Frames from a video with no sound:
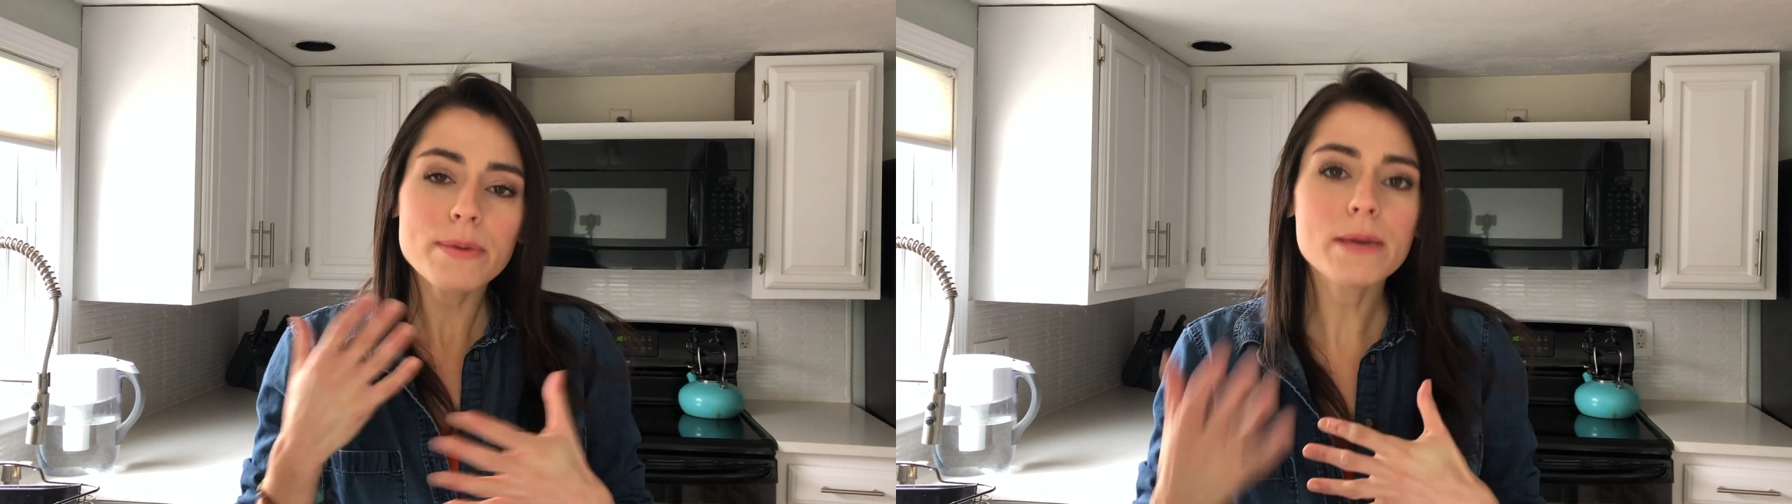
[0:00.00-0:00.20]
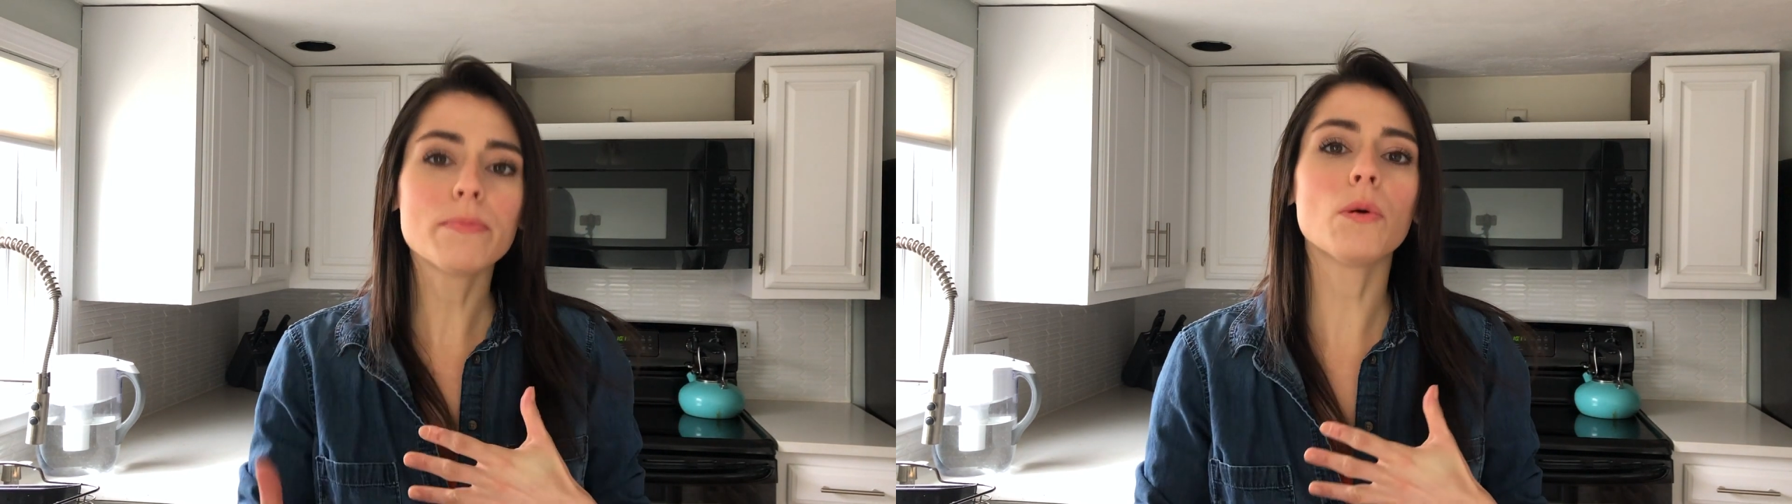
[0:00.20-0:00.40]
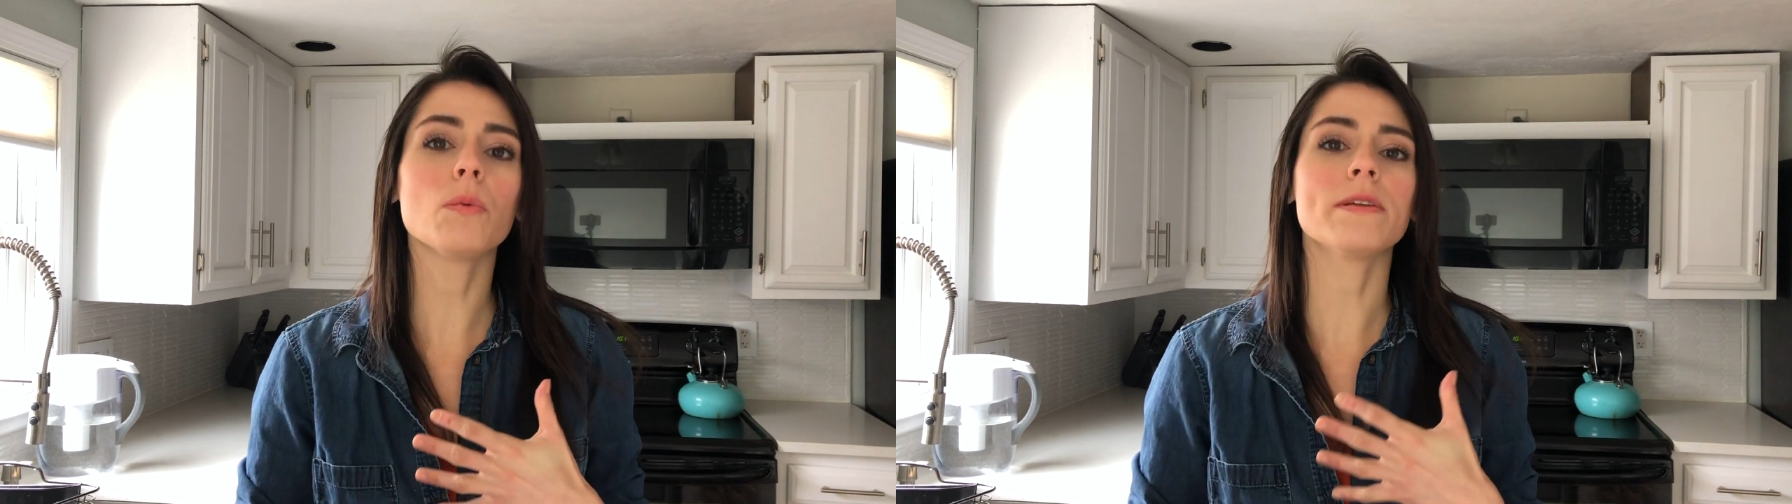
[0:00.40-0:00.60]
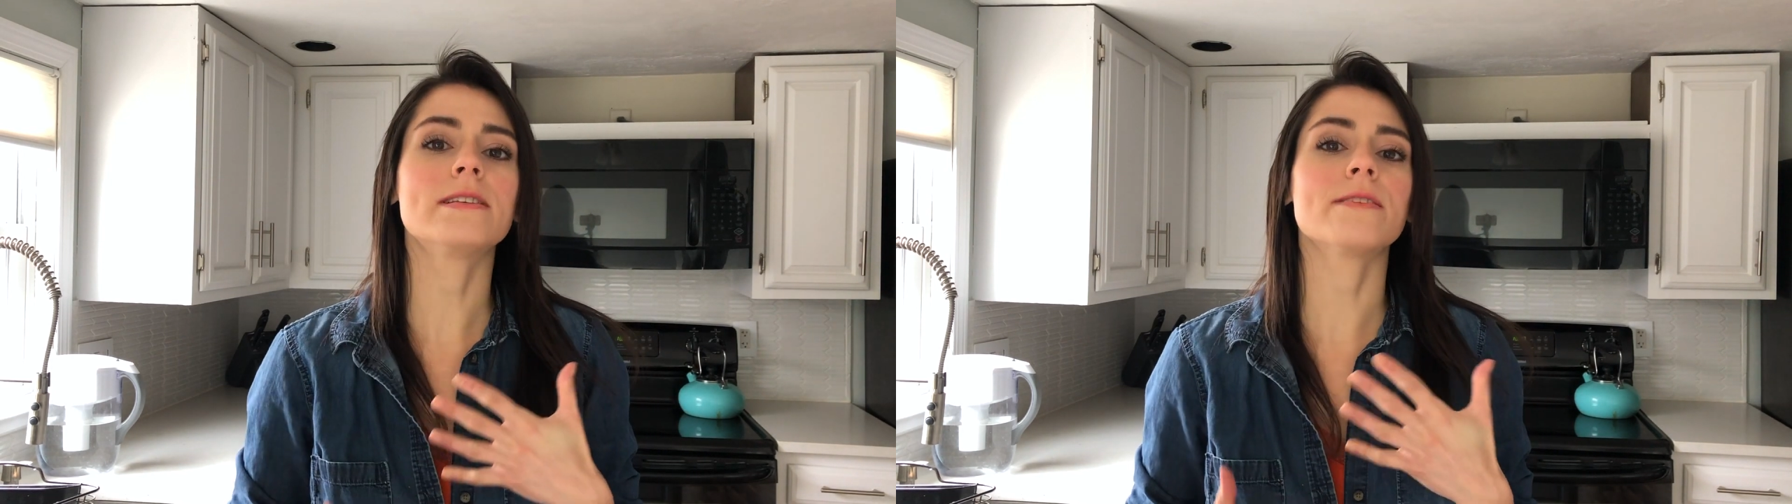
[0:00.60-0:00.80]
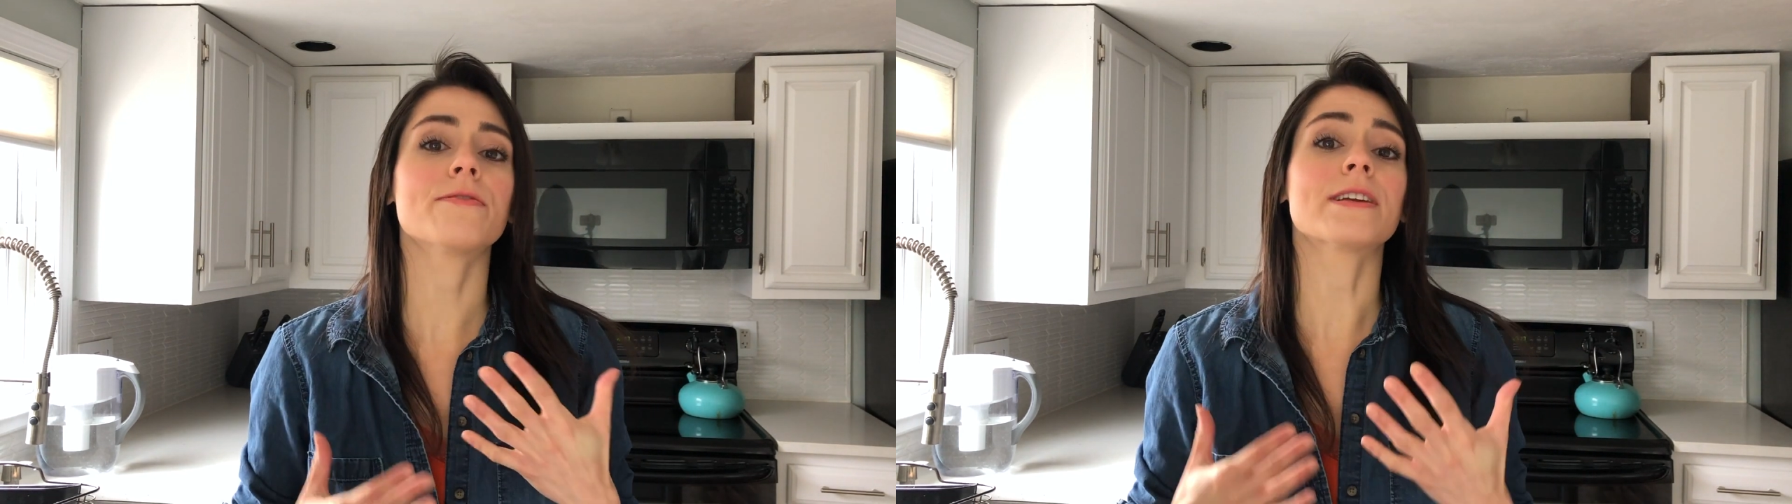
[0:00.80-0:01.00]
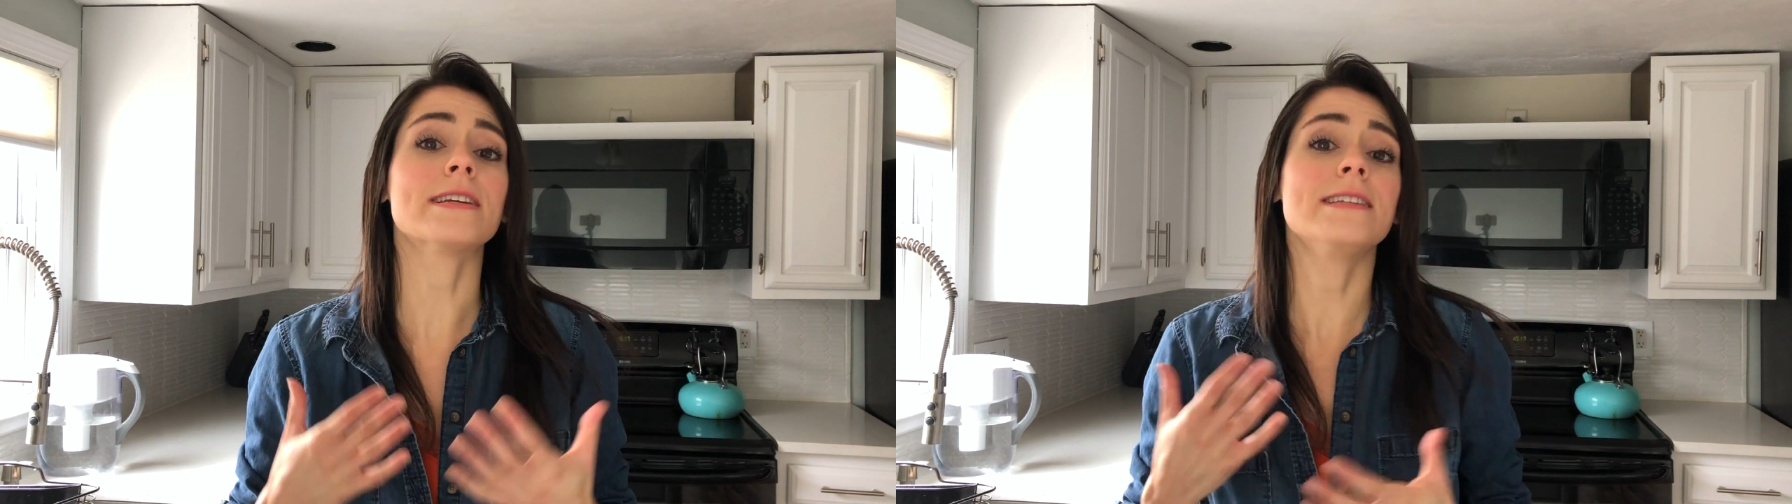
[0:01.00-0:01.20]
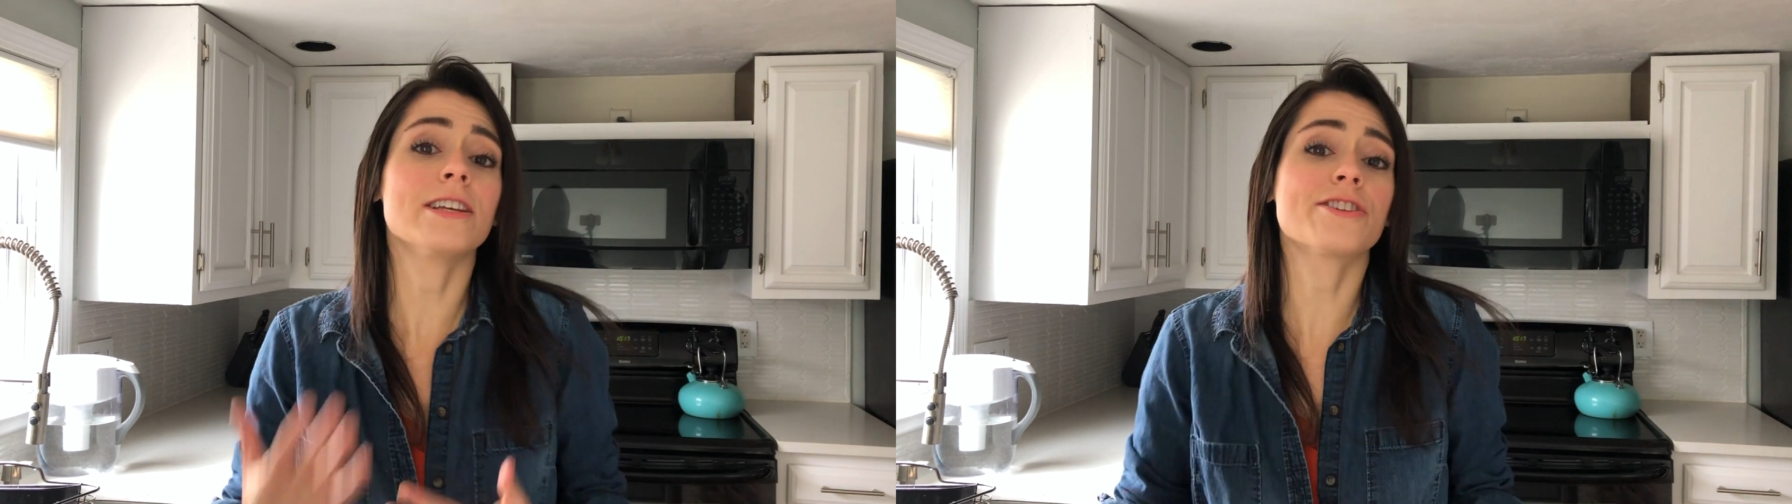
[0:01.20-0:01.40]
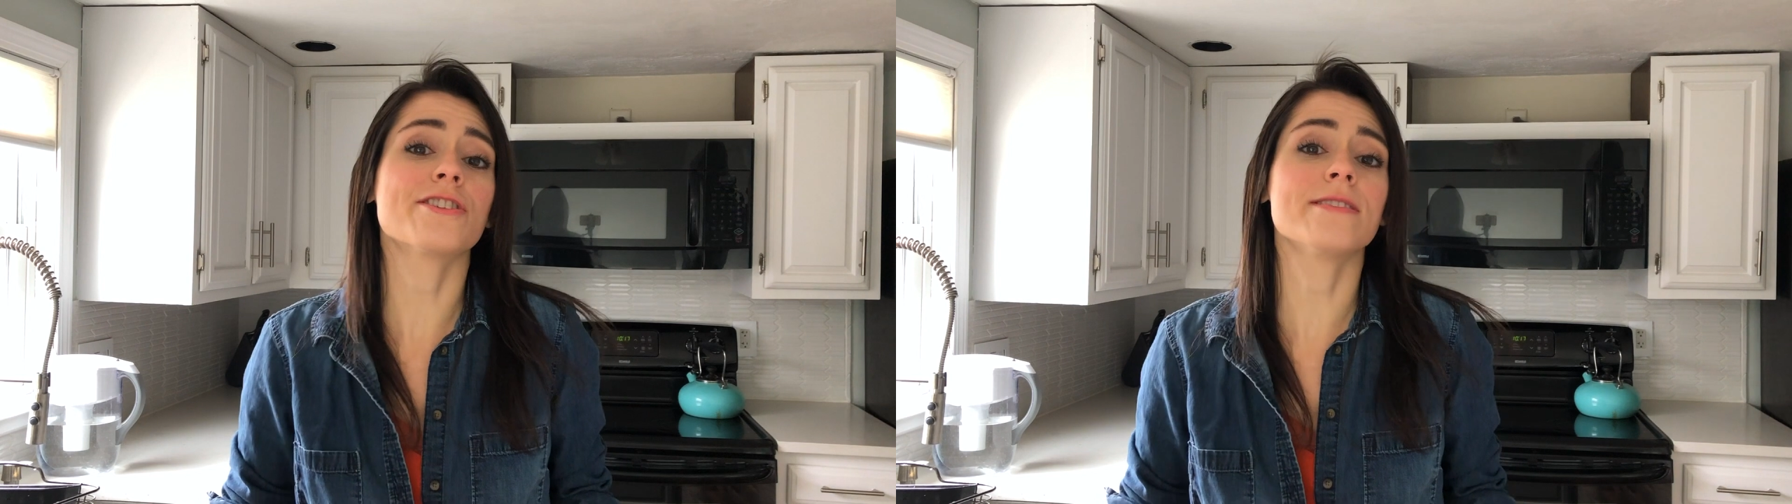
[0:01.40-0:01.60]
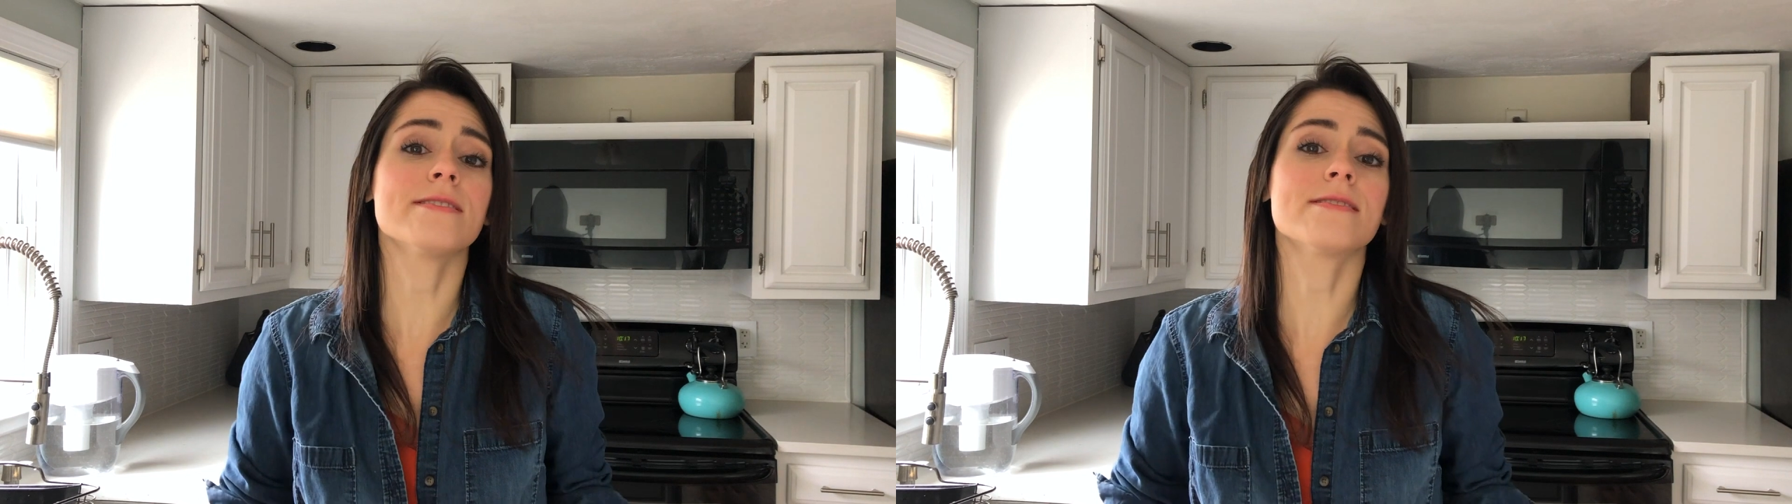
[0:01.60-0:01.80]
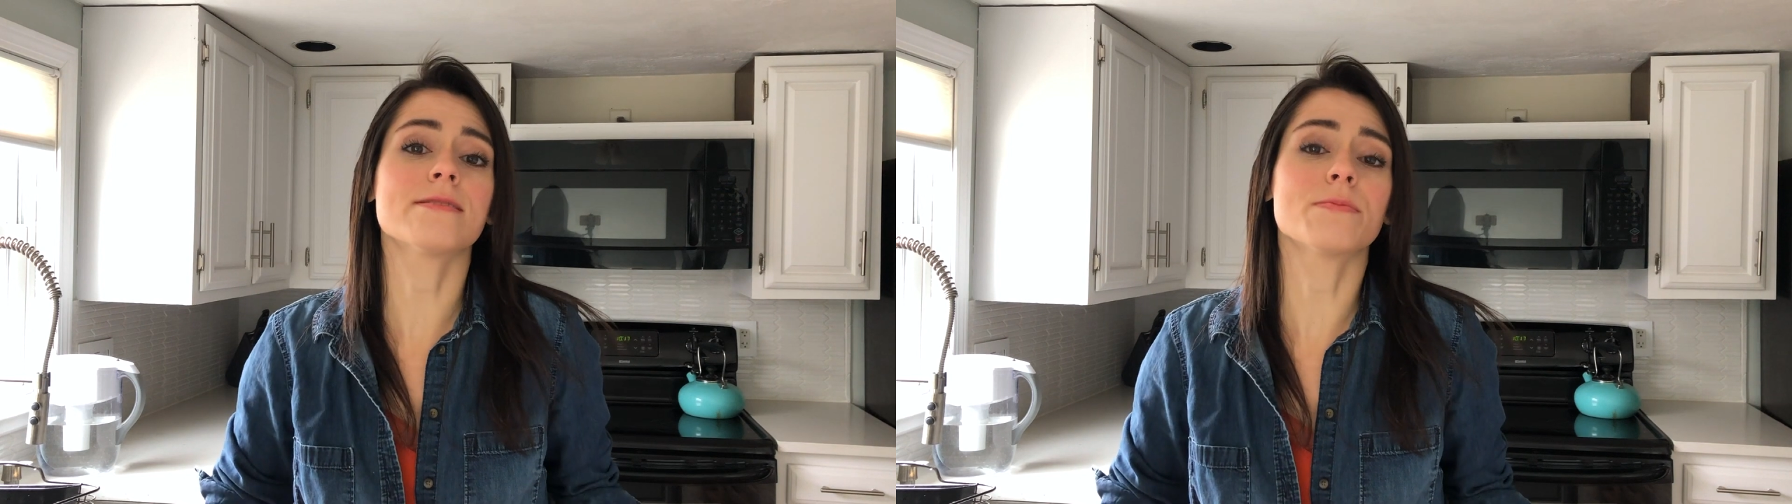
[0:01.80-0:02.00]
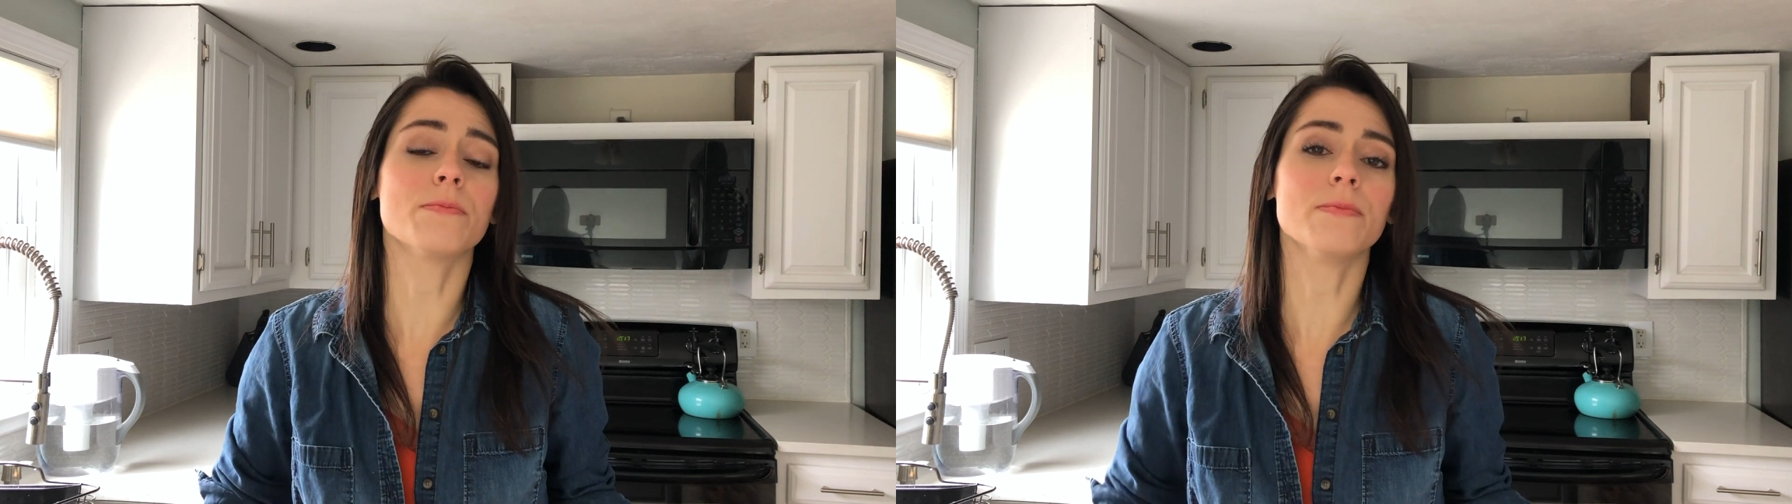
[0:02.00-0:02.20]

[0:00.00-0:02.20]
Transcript: people with different conditions